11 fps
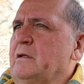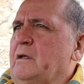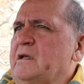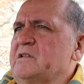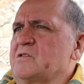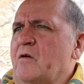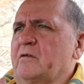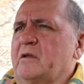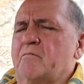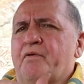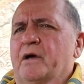And it's
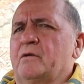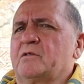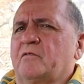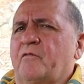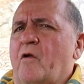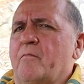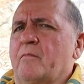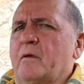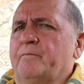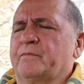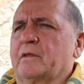not imposed
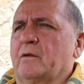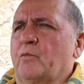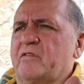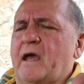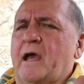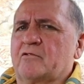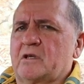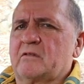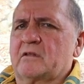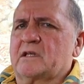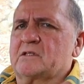from without. I
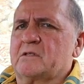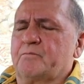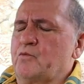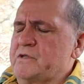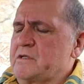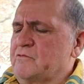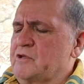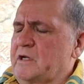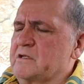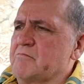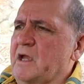think that's the point I'm
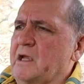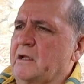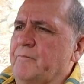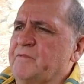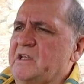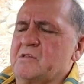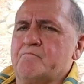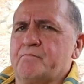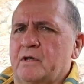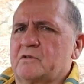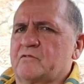trying to make. It's
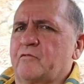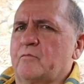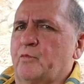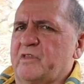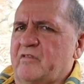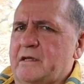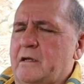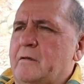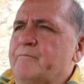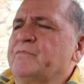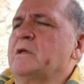imposed from
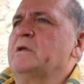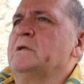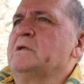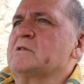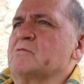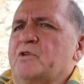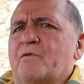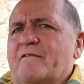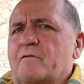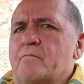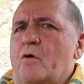within. So when you
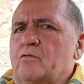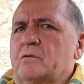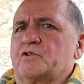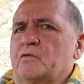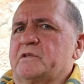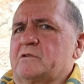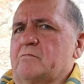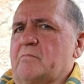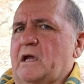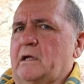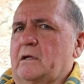have a moral choice to
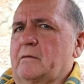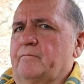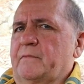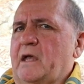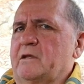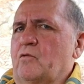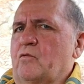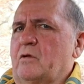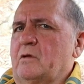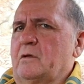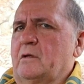make, and
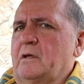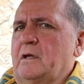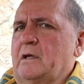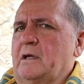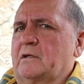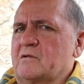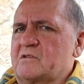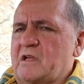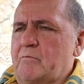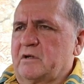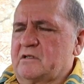you're a
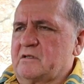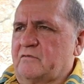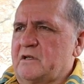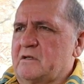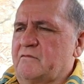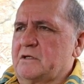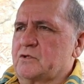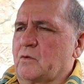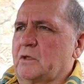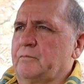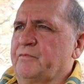contemplative
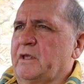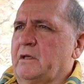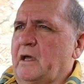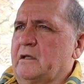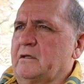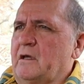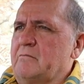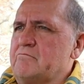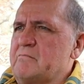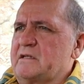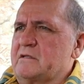individual, and a
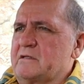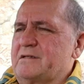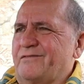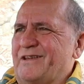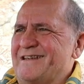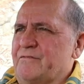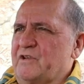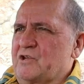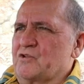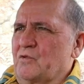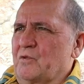meditative
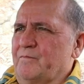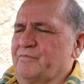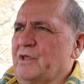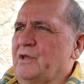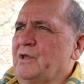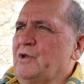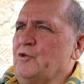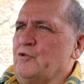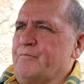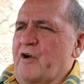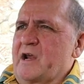individual
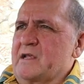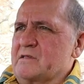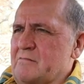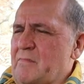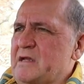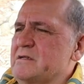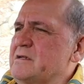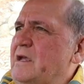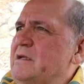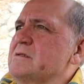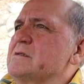who prays and
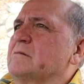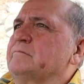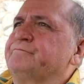meditates,